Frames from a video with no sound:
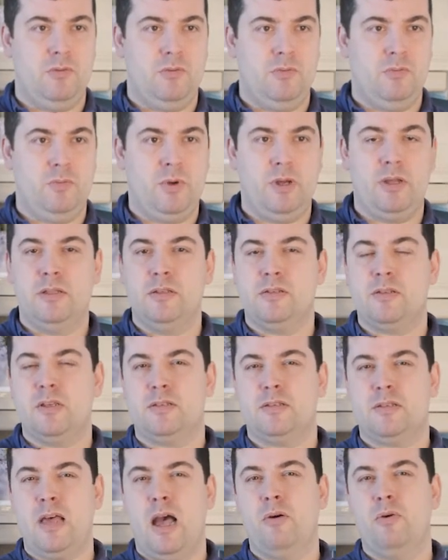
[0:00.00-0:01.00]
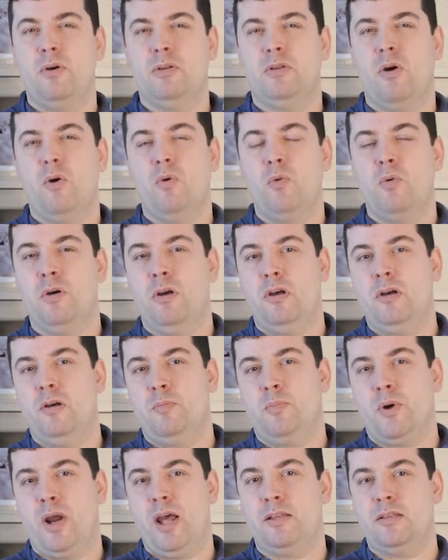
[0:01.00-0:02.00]
is a sourdough
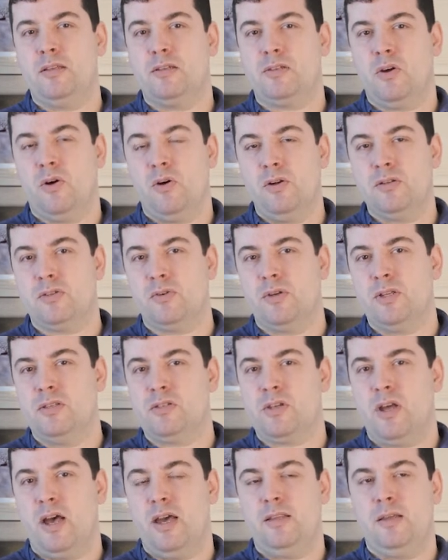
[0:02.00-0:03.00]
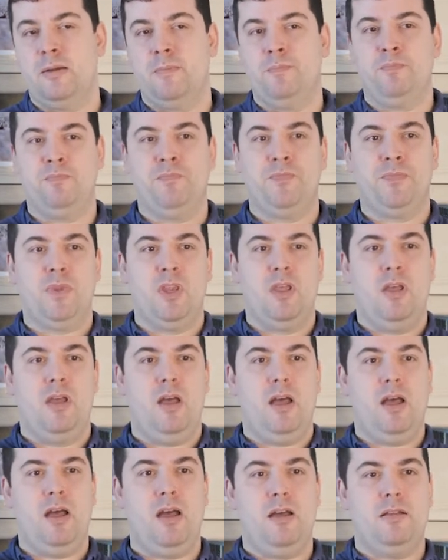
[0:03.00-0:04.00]
bread is also inside.
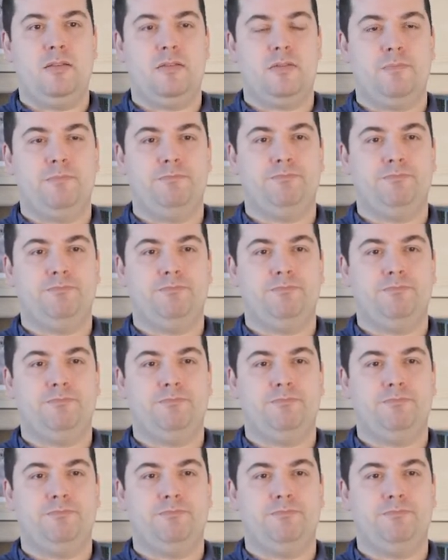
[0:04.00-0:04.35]
And